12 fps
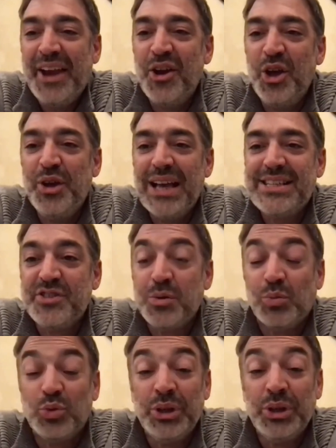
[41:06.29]
I know you guys have
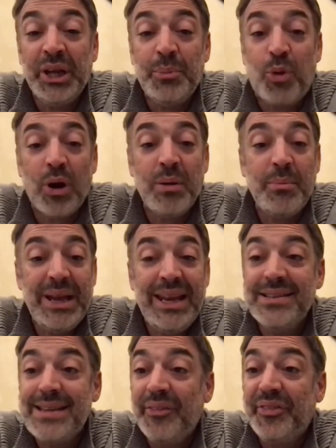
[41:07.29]
some really important
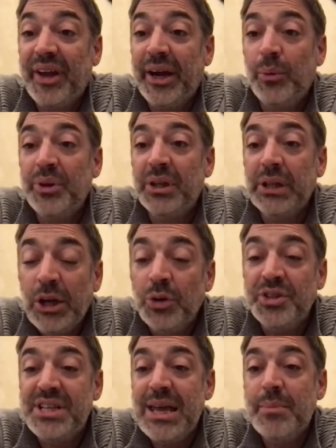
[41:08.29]
meetings out there with the
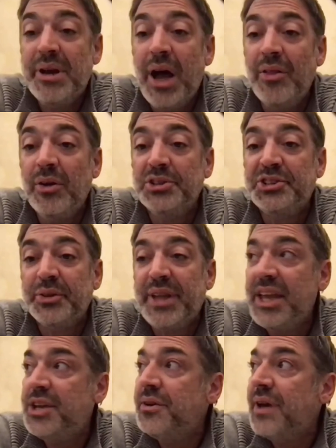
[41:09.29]
legal team and others. So
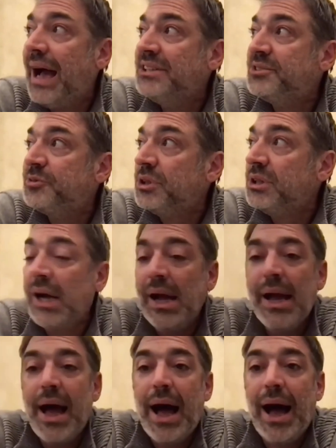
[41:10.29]
thank you guys for
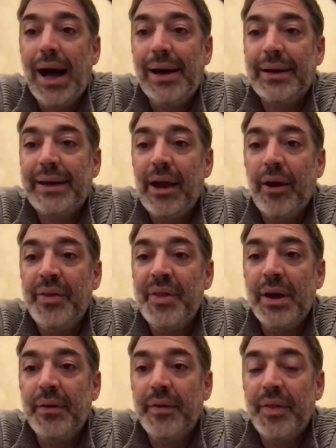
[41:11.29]
carrying
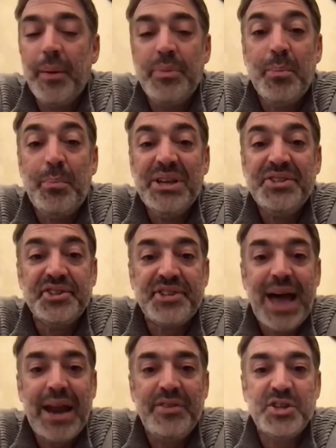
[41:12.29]
the business
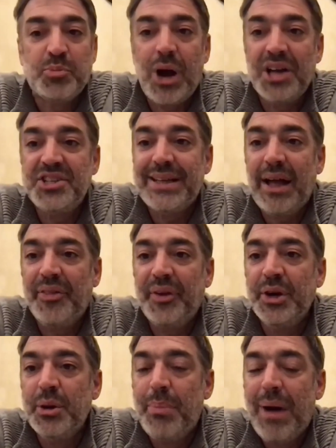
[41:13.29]
side of this project out
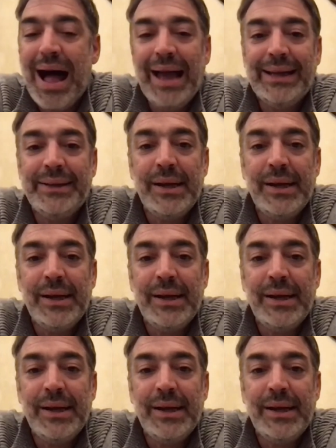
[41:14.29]
there in Dubai.